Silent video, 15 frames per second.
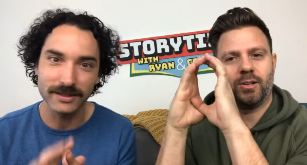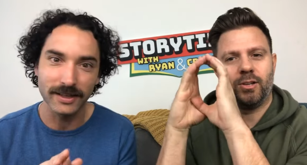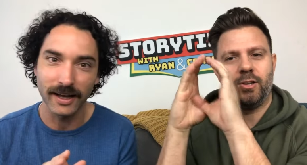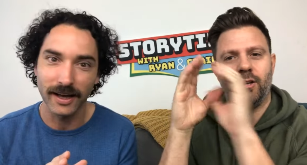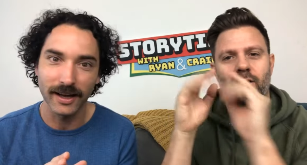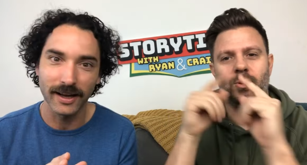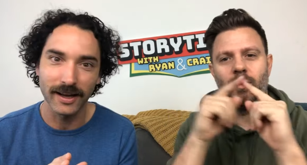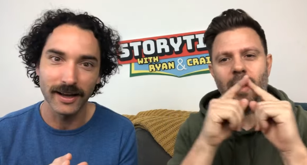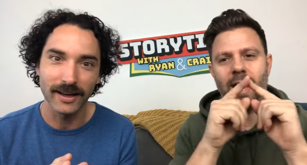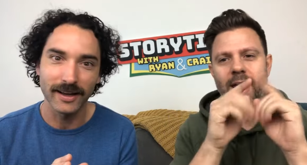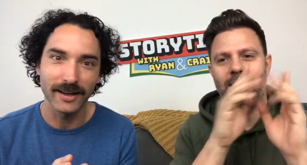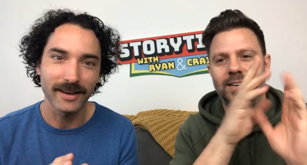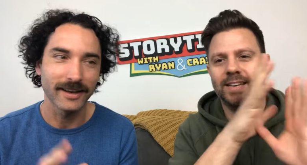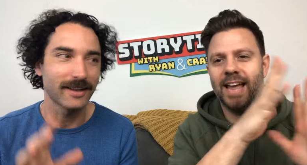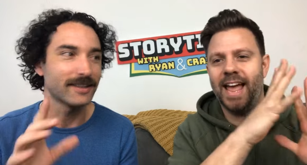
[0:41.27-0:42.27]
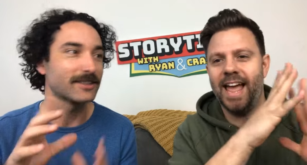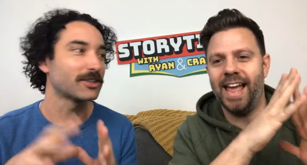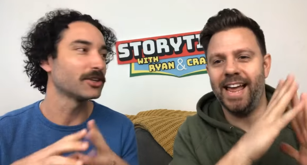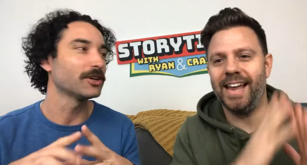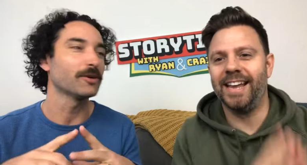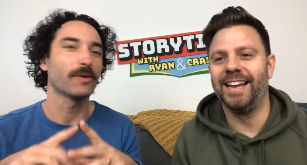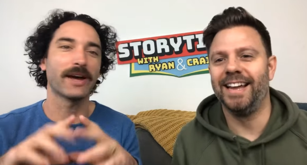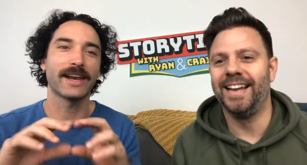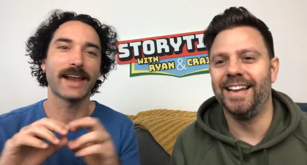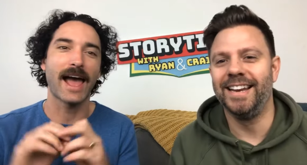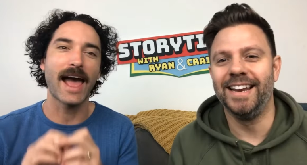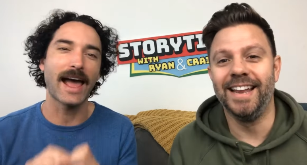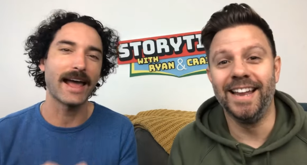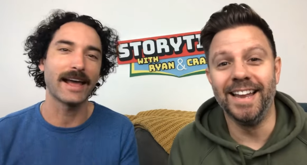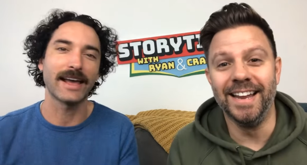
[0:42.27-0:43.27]
Speaker 1: Q and A Q and
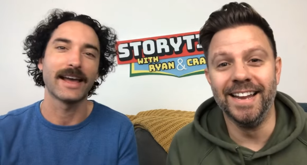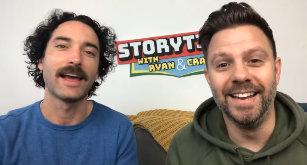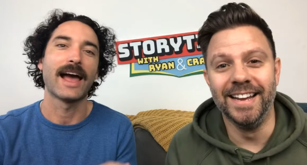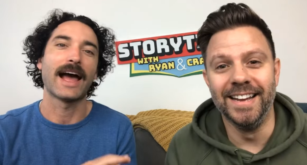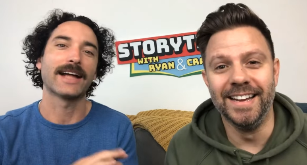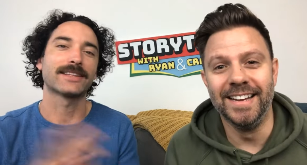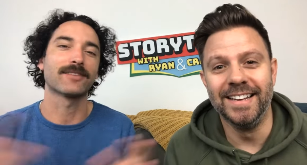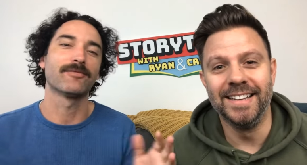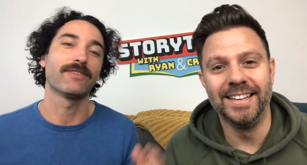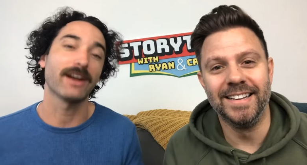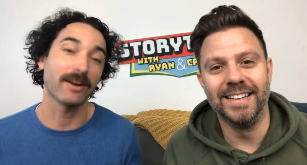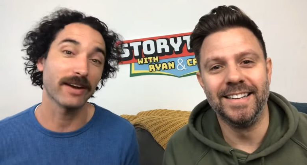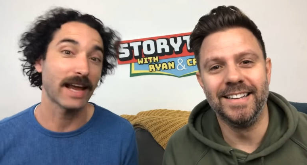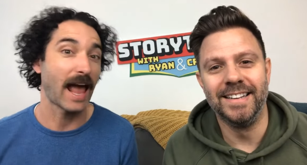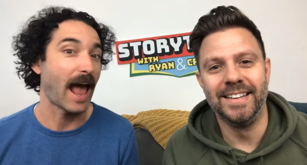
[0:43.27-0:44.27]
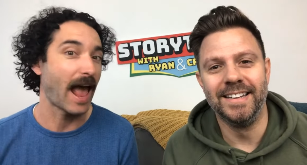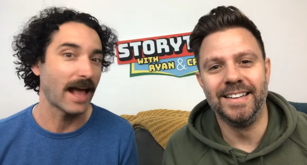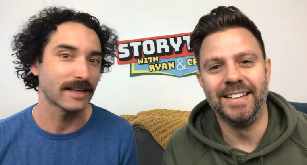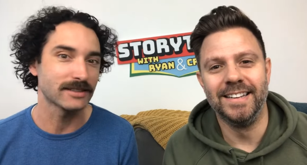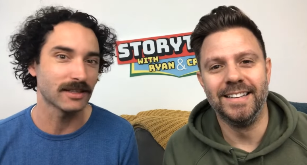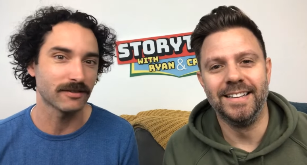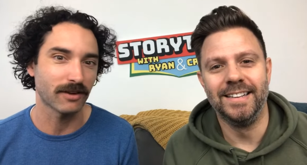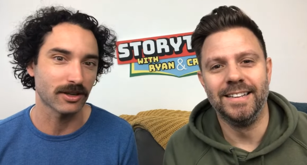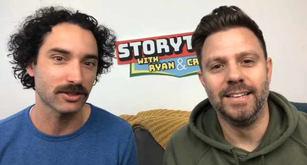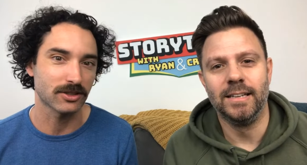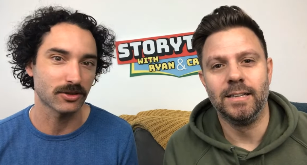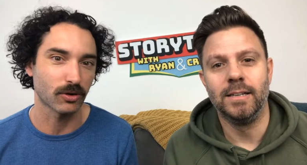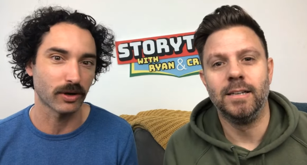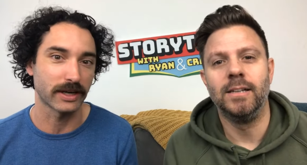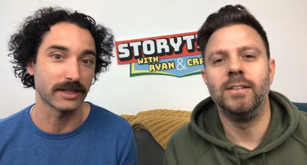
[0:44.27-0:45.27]
A at the very end of our
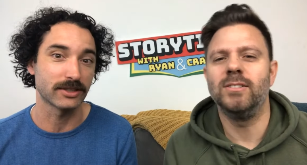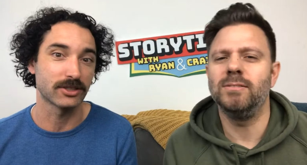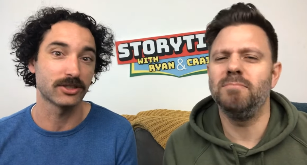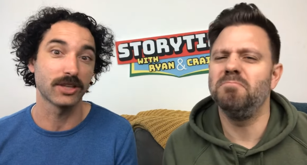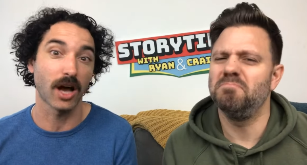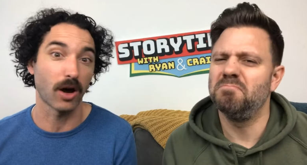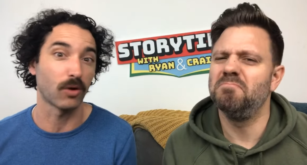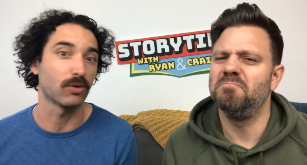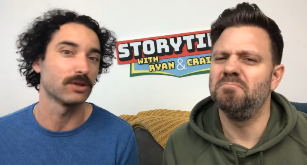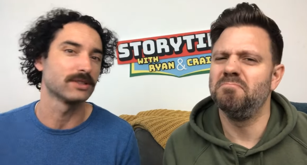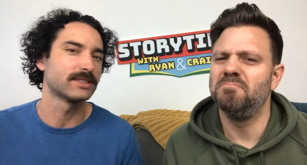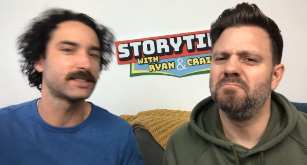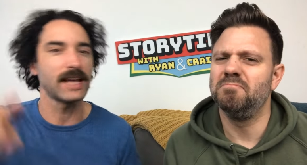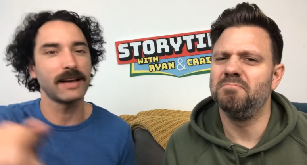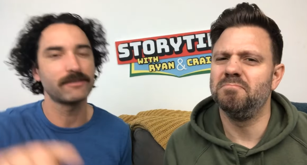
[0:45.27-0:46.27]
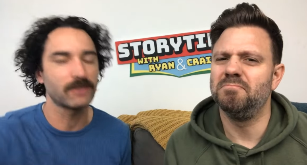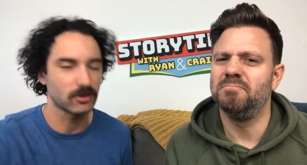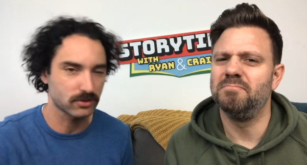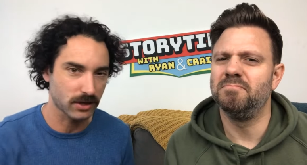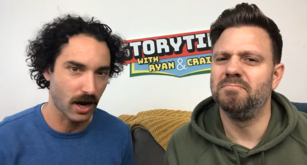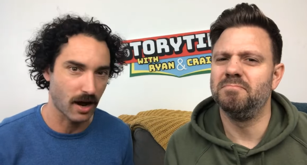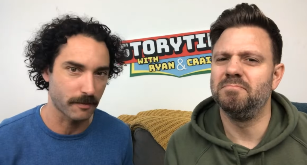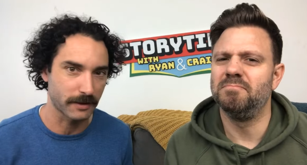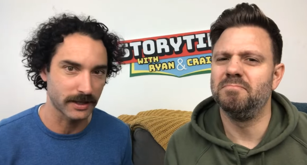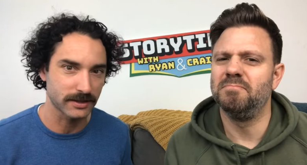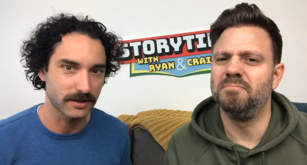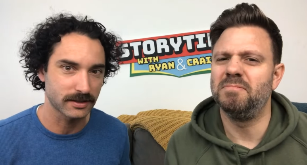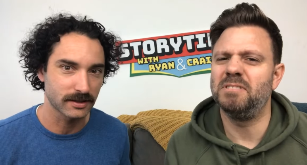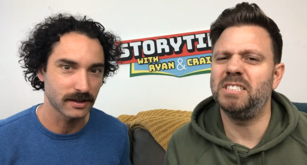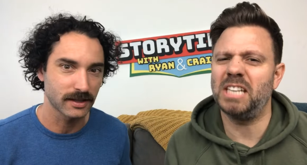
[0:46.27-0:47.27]
story. So, save those
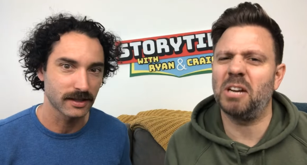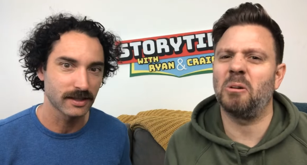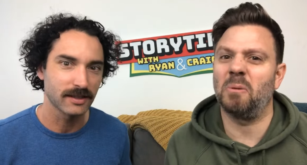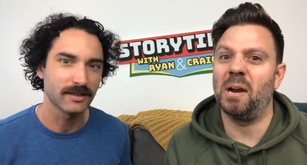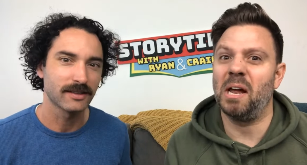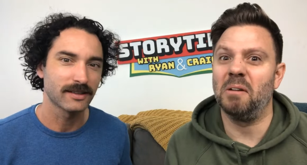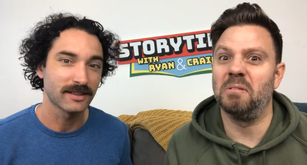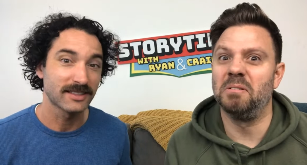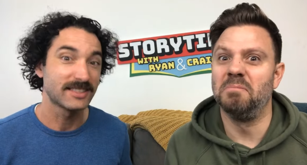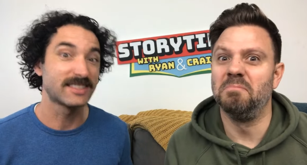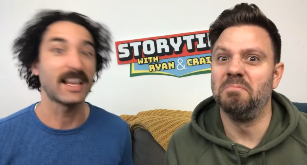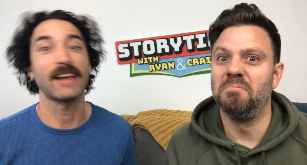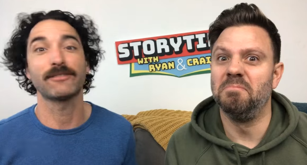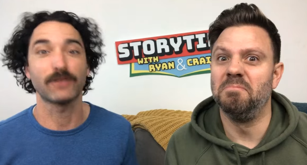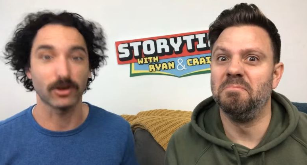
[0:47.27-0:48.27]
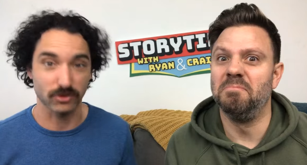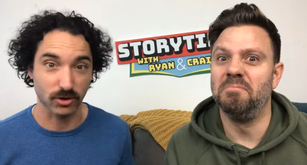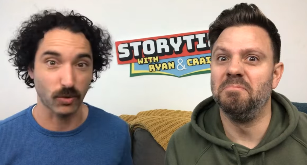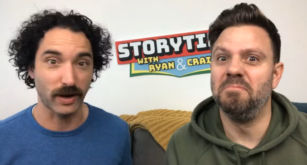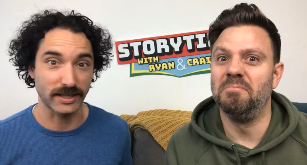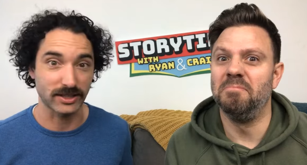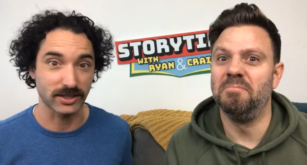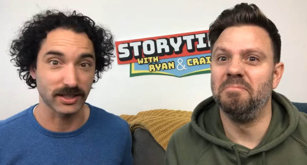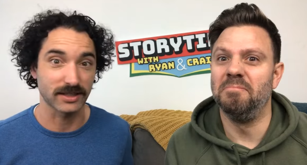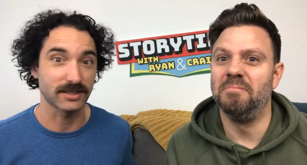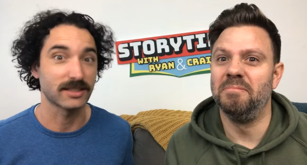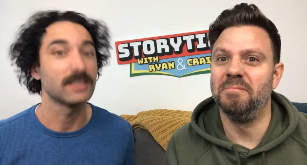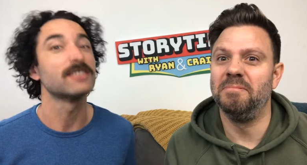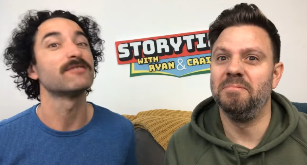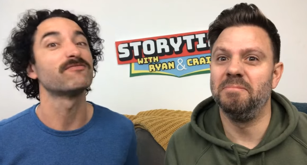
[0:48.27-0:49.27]
comments.
Speaker 2: Stick around.
Speaker 1: Save those
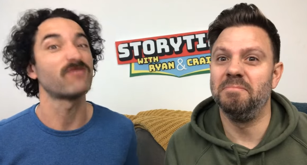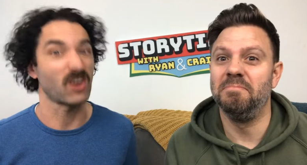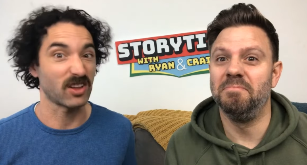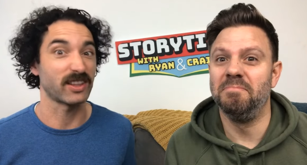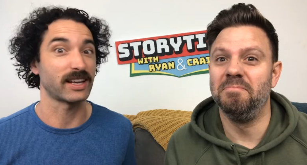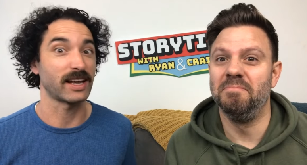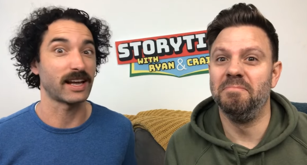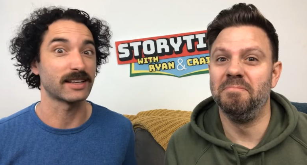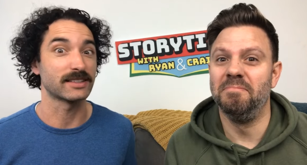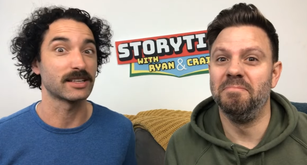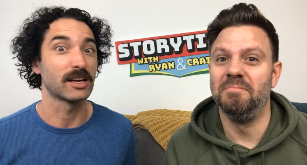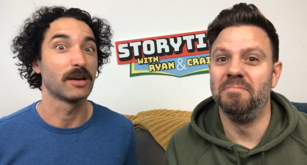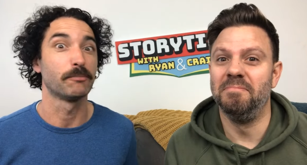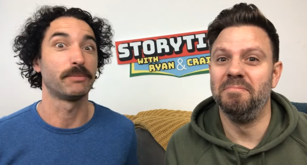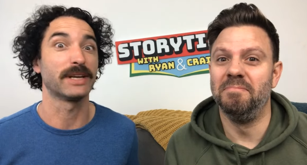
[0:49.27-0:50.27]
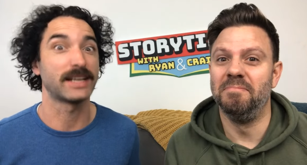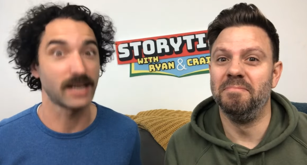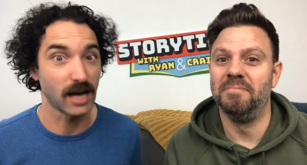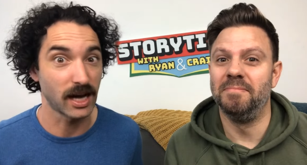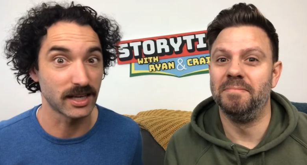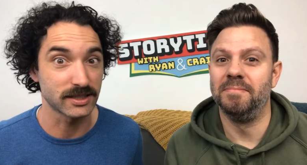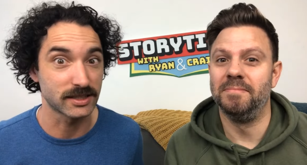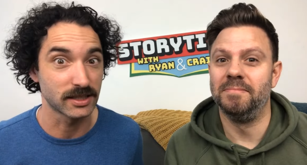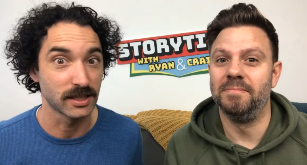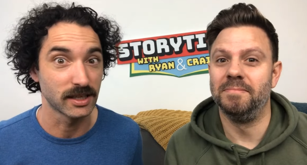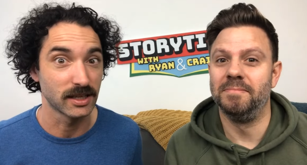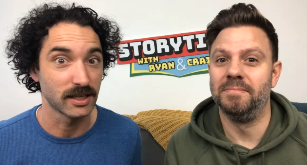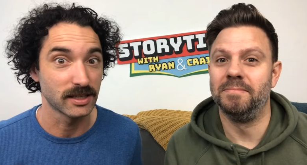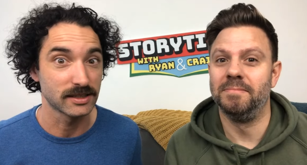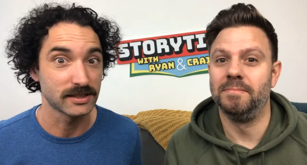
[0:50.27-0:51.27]
questions for the end because
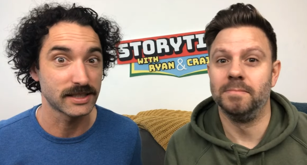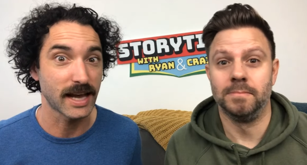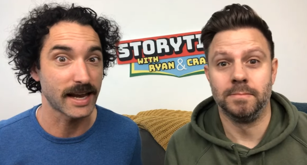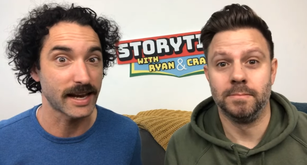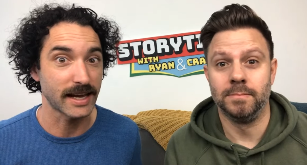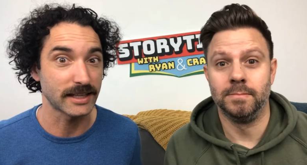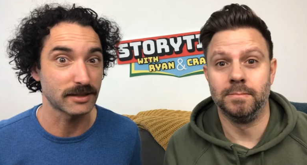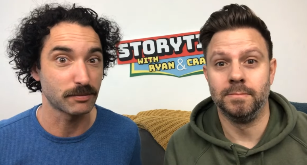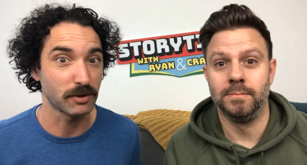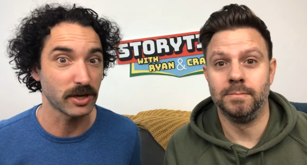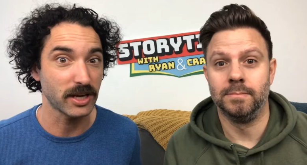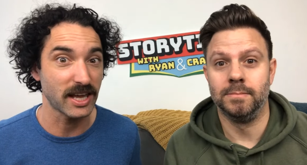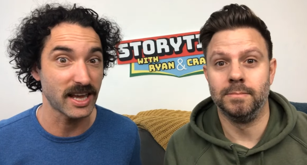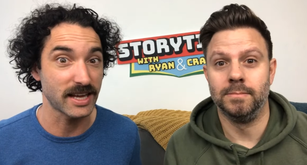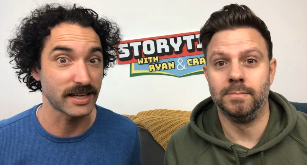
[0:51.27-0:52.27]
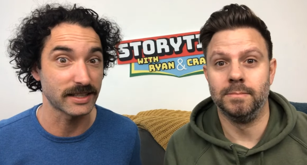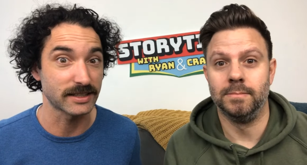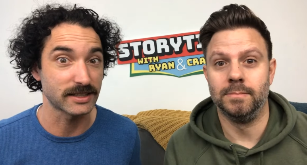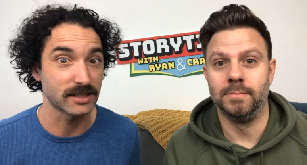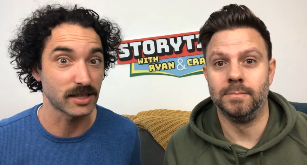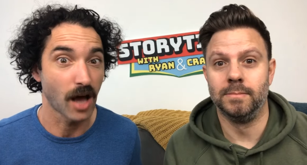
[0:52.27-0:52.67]
today's book is